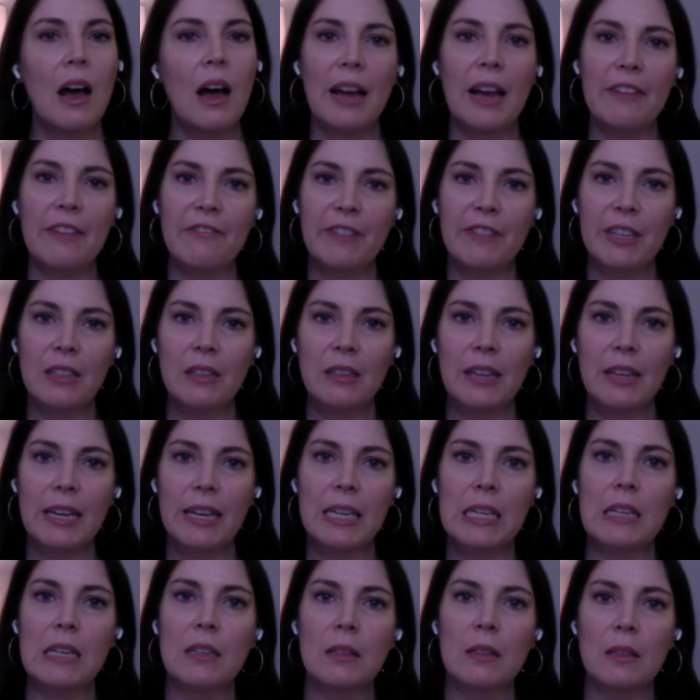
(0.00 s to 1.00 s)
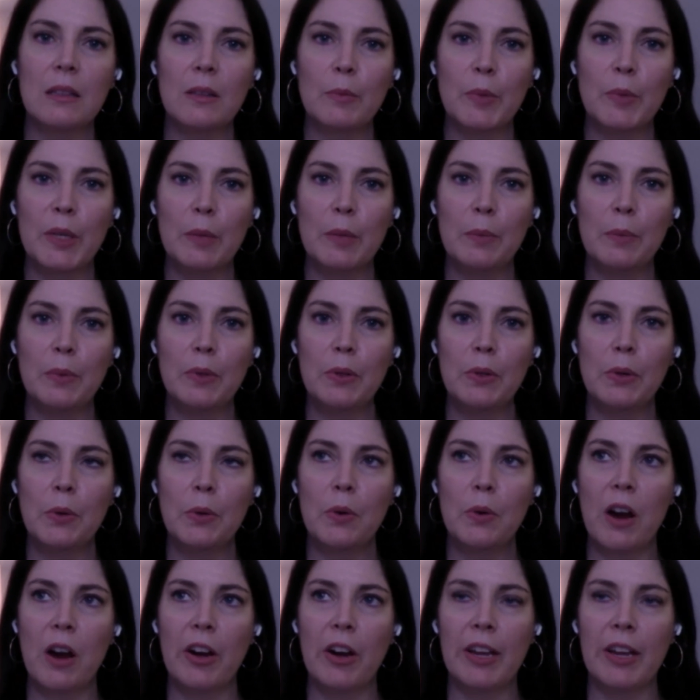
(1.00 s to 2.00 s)
feel like the people
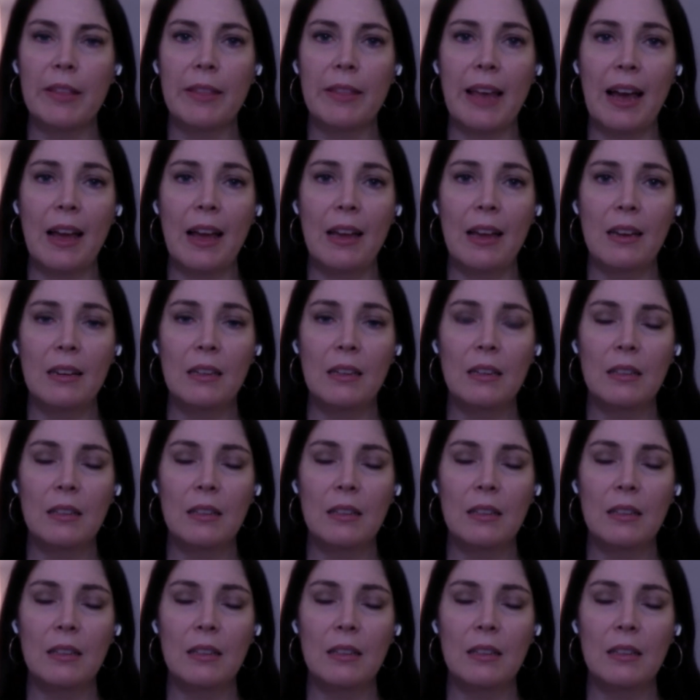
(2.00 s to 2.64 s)
who are in that